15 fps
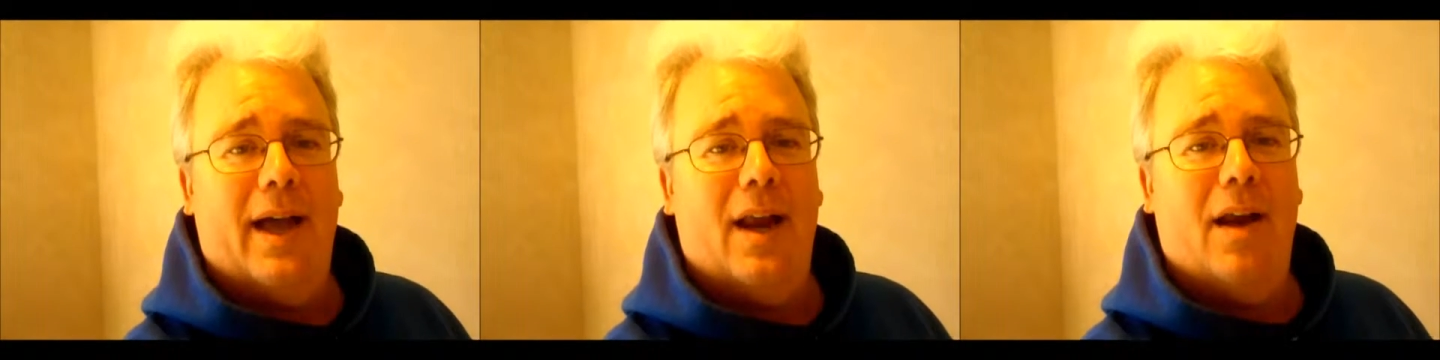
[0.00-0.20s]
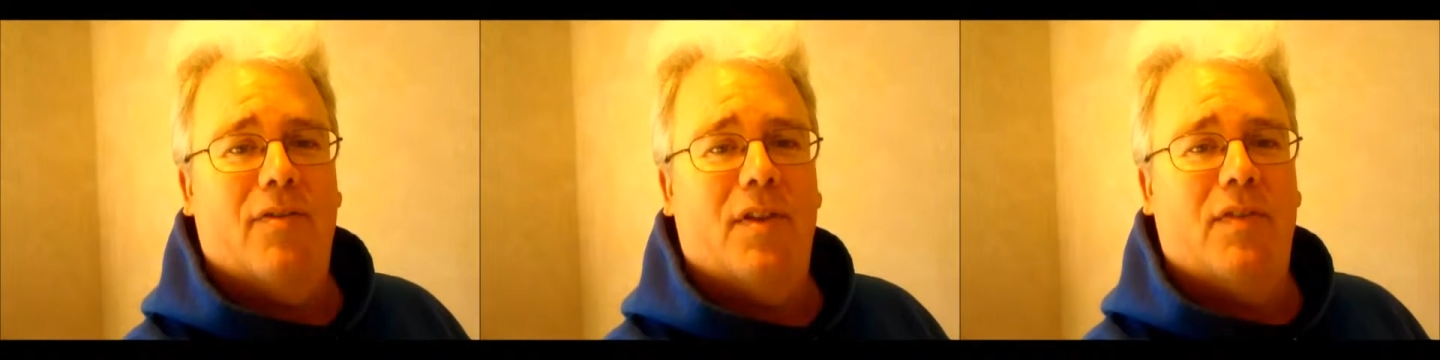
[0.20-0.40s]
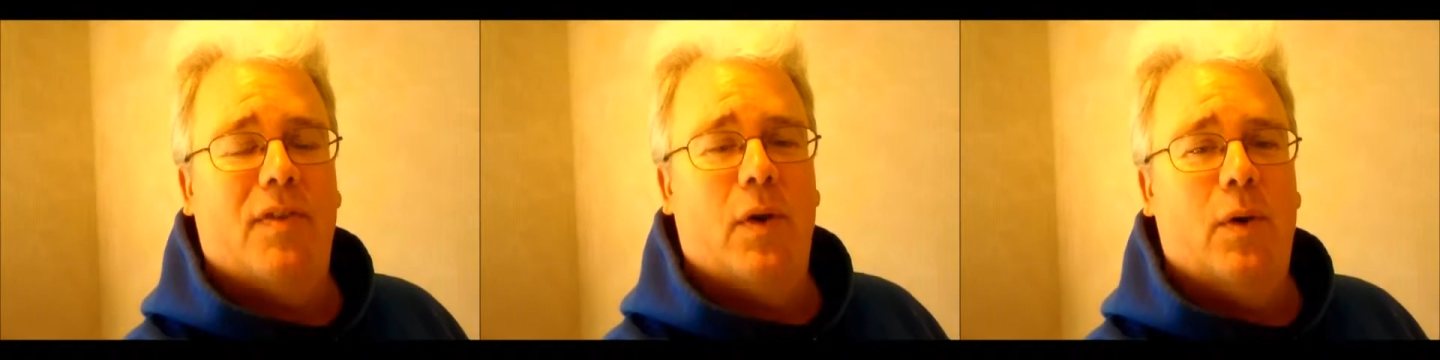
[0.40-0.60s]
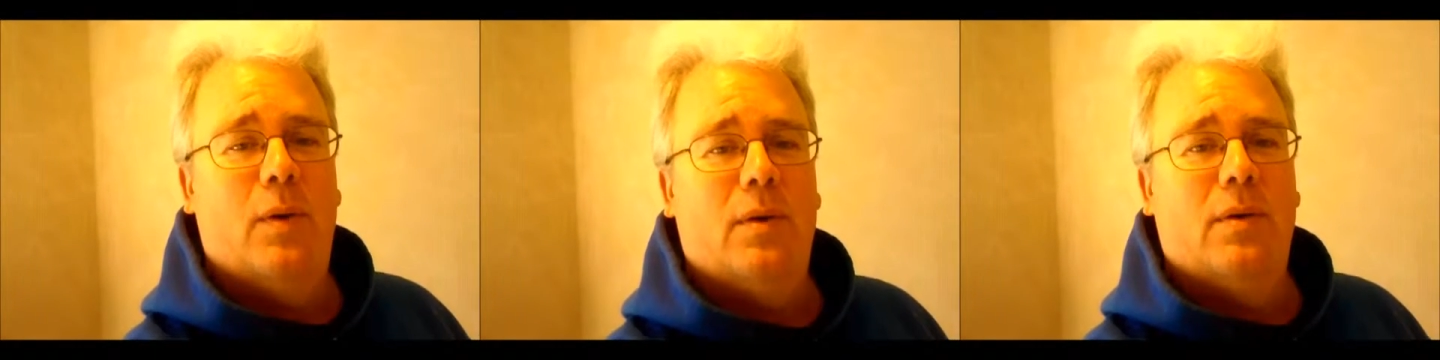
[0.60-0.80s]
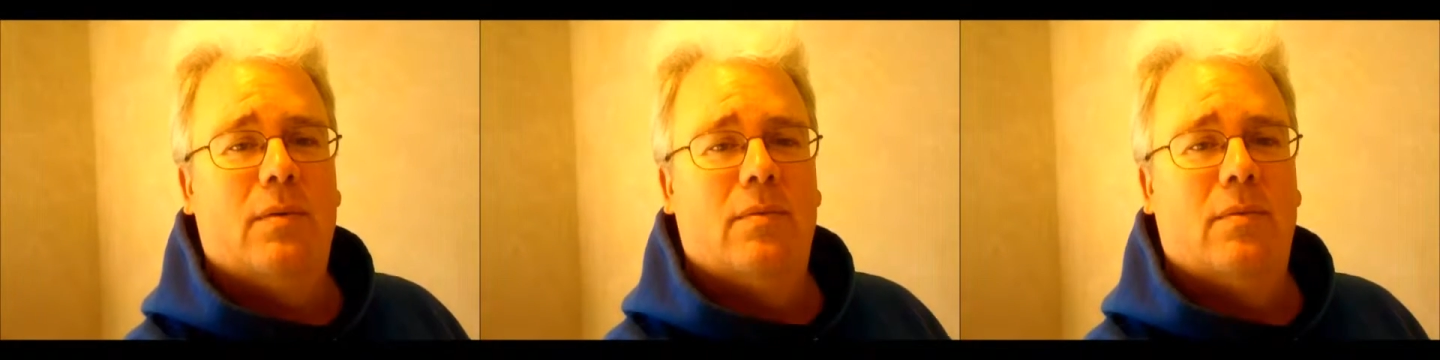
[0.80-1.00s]
I got off the
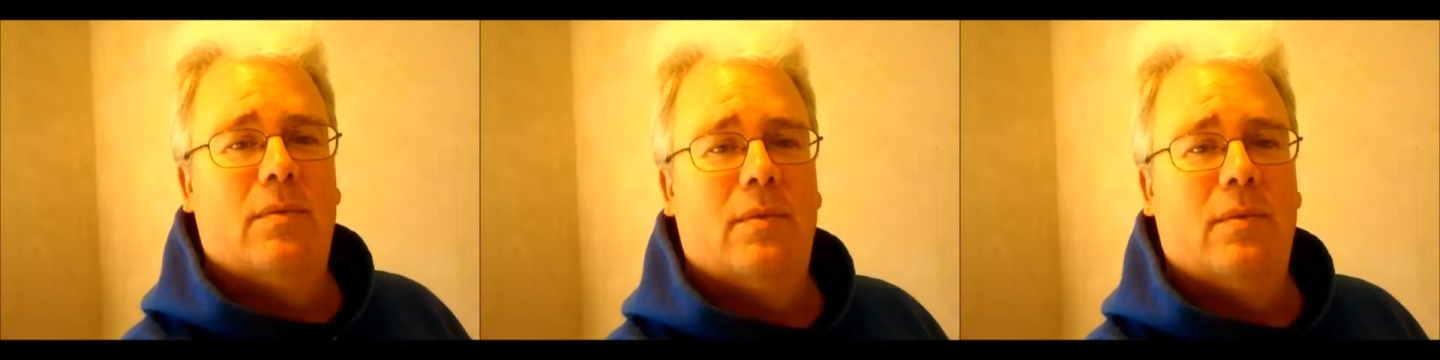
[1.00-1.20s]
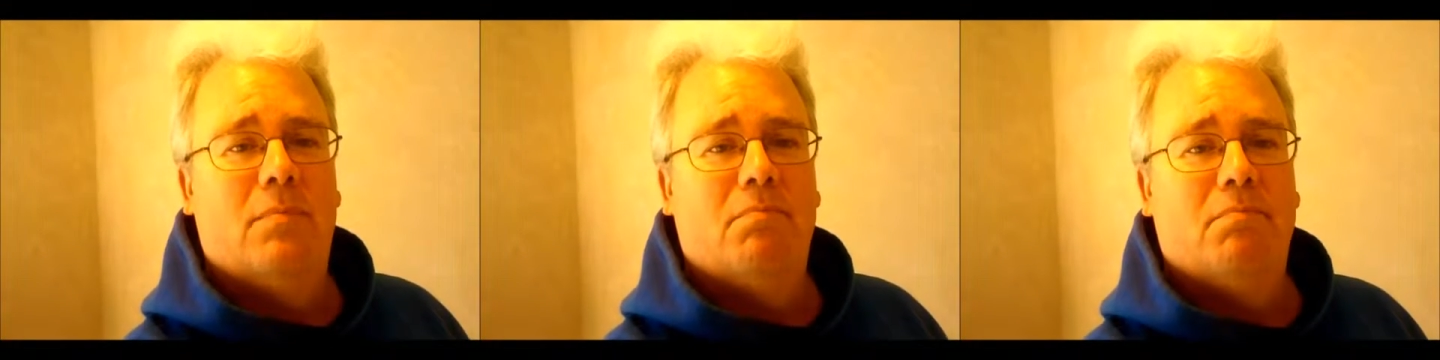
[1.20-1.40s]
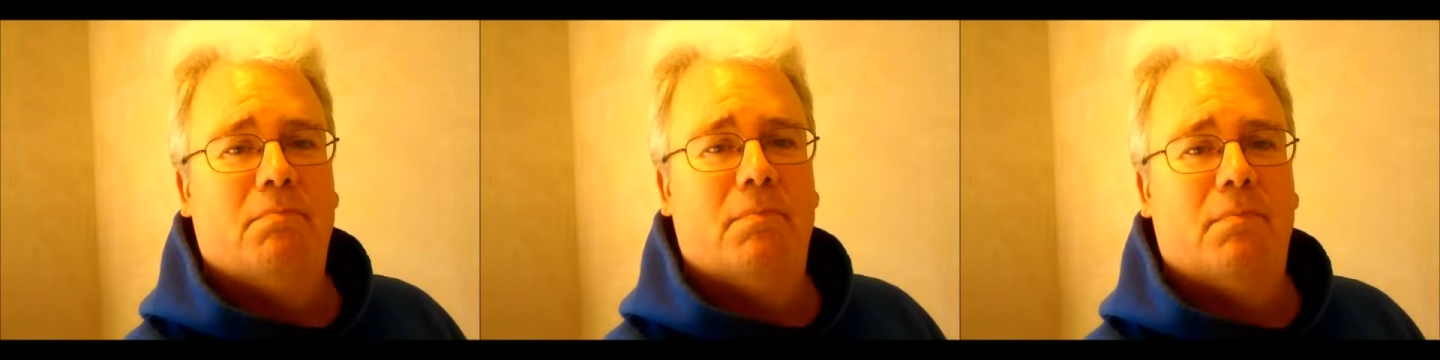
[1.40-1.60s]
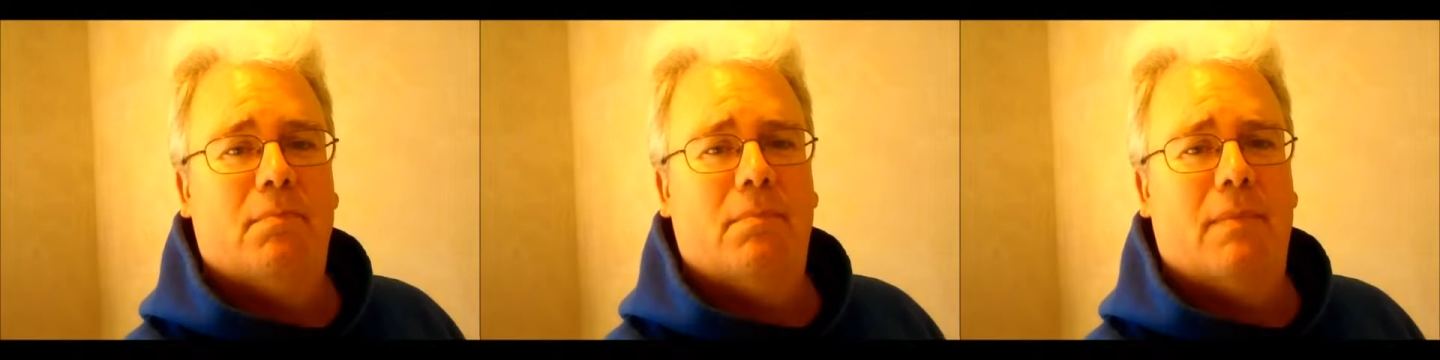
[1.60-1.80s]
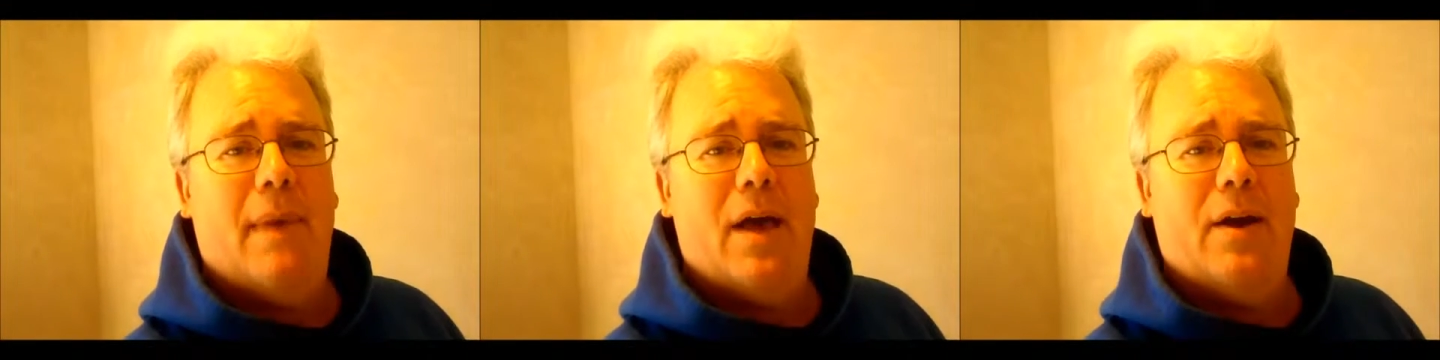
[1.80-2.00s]
phone
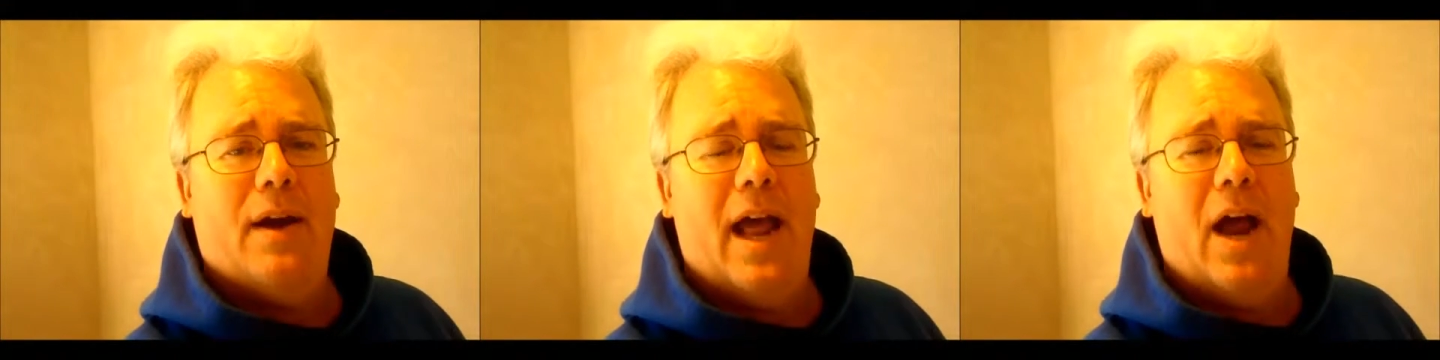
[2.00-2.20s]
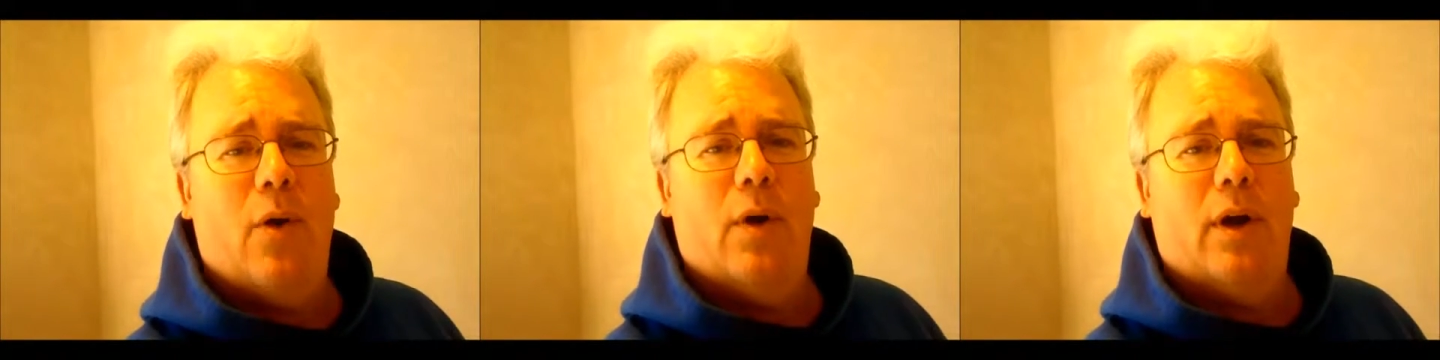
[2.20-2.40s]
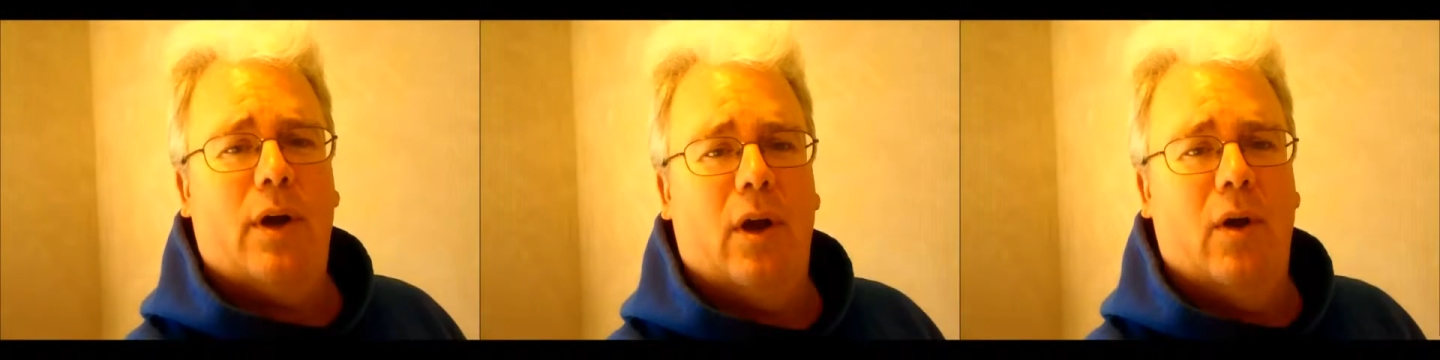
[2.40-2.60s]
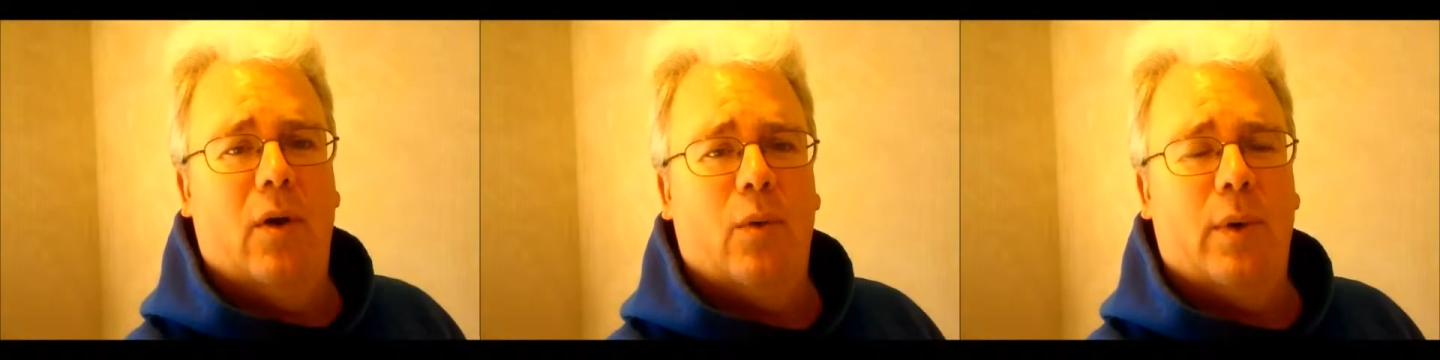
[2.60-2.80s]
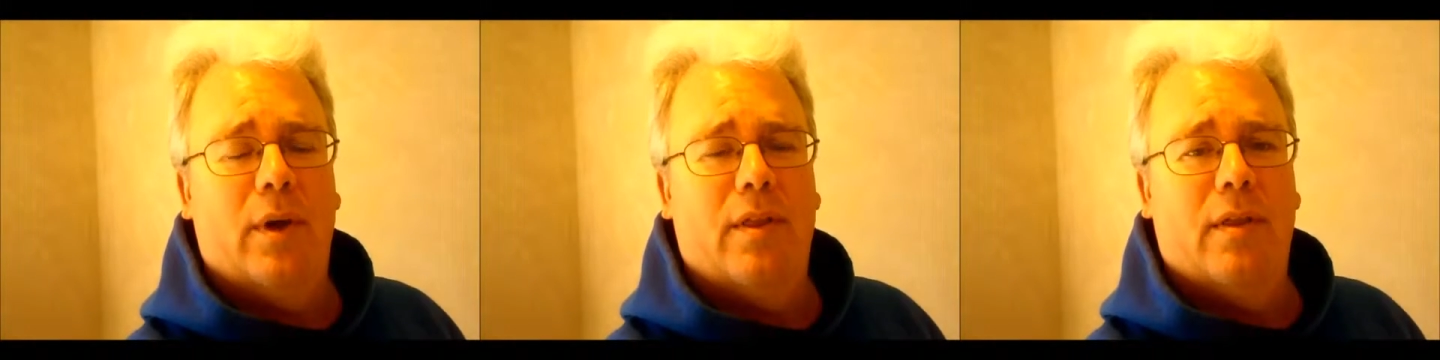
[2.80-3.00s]
about an hour
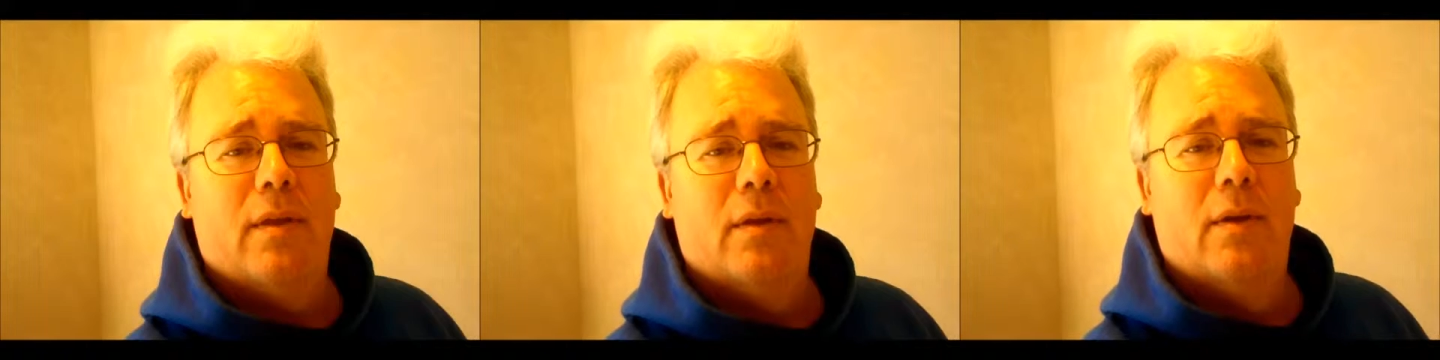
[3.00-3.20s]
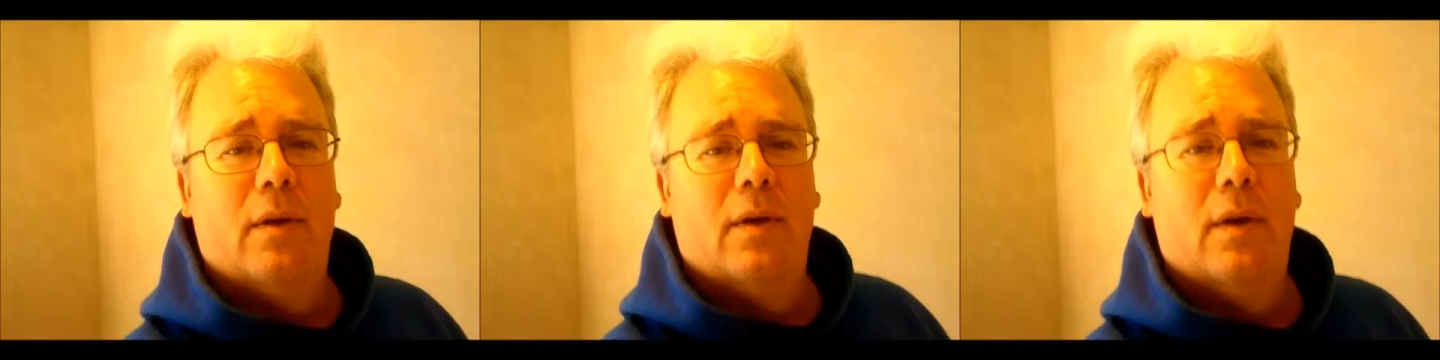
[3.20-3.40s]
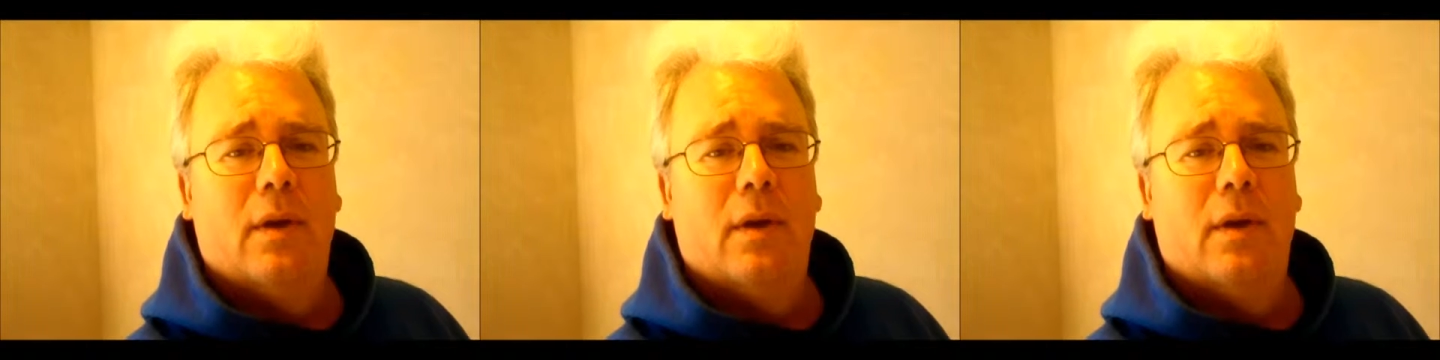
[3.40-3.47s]
ago with